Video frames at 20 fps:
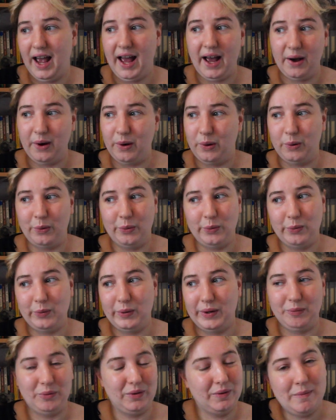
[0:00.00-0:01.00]
how
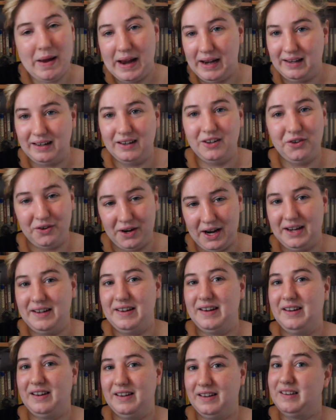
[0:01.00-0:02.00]
it was made and
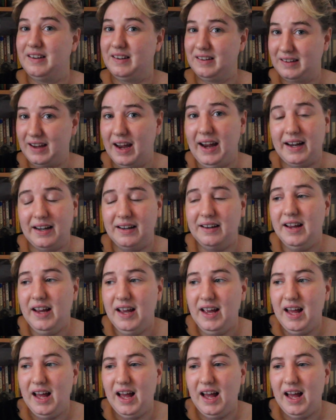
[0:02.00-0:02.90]
created and sustained